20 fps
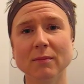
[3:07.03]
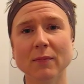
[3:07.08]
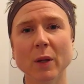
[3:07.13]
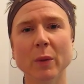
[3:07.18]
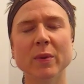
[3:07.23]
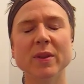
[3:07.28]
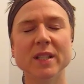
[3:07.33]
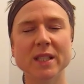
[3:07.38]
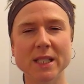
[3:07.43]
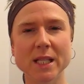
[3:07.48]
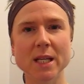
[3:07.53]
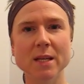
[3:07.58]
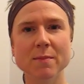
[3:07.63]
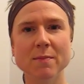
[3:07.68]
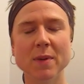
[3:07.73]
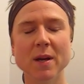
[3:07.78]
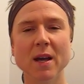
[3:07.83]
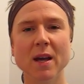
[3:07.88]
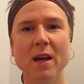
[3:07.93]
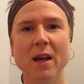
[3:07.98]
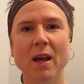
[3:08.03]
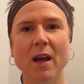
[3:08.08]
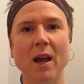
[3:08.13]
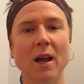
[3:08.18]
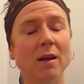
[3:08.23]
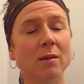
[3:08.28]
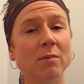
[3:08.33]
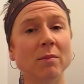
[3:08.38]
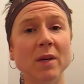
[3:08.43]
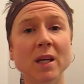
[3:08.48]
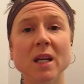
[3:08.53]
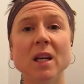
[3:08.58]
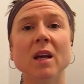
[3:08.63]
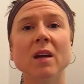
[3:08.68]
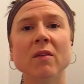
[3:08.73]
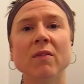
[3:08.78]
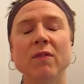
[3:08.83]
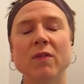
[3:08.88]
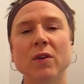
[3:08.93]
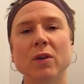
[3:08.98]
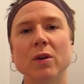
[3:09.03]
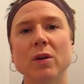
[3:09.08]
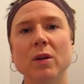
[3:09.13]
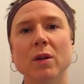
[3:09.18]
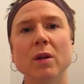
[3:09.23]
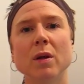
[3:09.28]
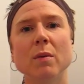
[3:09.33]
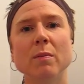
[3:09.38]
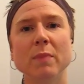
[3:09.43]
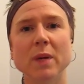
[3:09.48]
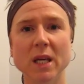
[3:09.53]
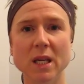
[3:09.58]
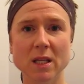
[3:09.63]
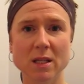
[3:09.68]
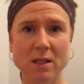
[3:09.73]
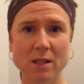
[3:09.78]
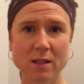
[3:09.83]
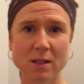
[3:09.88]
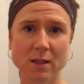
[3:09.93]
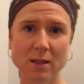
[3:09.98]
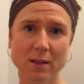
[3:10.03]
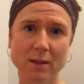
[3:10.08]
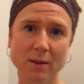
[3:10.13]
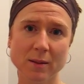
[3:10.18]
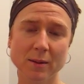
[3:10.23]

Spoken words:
with deep and meaningful peace.